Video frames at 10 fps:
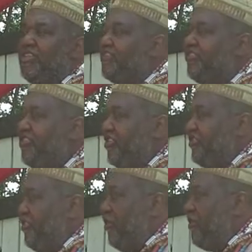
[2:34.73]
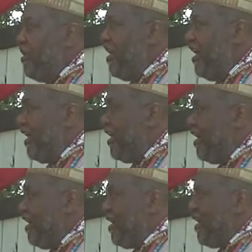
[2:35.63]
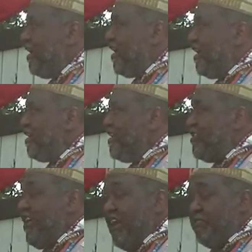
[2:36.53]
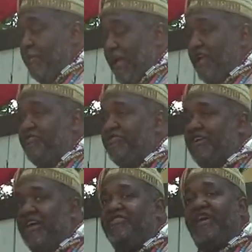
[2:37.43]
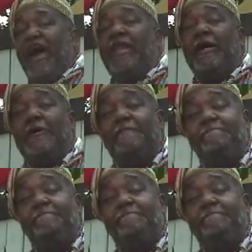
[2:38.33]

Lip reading: This is a story that takes place in China.